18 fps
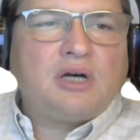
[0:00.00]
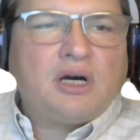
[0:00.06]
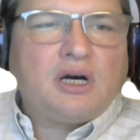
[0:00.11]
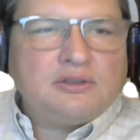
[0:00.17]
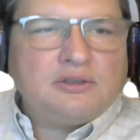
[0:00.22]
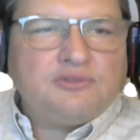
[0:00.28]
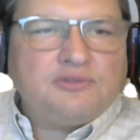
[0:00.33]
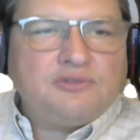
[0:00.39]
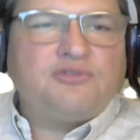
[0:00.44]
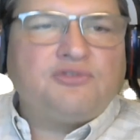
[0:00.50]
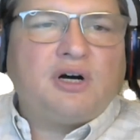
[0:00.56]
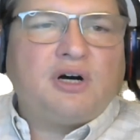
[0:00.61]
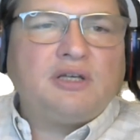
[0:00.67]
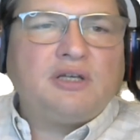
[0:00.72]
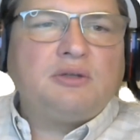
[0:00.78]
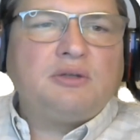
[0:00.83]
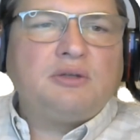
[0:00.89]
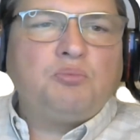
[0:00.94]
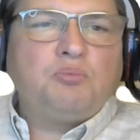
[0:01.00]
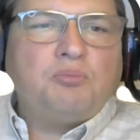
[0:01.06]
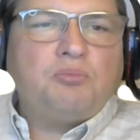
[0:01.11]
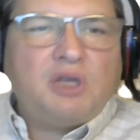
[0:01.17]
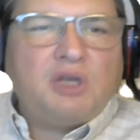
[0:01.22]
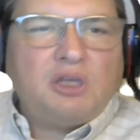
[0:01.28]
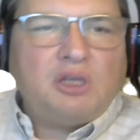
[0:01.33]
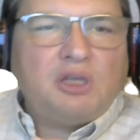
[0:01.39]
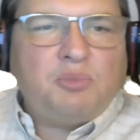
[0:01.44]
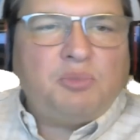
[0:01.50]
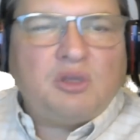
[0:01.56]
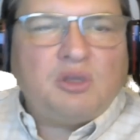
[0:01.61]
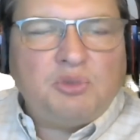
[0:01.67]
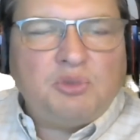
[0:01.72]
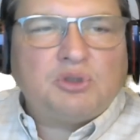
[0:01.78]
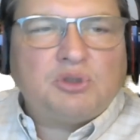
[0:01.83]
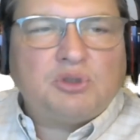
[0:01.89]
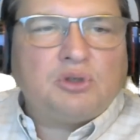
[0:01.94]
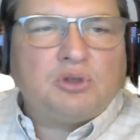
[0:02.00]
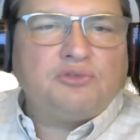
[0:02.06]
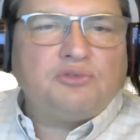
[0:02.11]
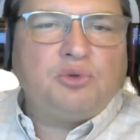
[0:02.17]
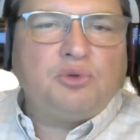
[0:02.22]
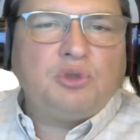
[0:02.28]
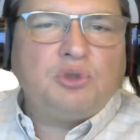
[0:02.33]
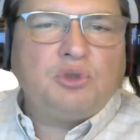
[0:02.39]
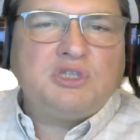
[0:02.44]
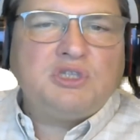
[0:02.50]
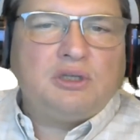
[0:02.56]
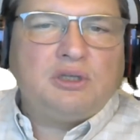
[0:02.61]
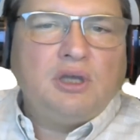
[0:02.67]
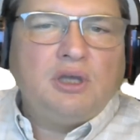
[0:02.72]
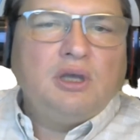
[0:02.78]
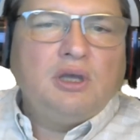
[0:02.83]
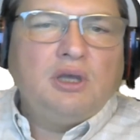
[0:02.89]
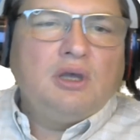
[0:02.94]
alpha may be a bit confusing,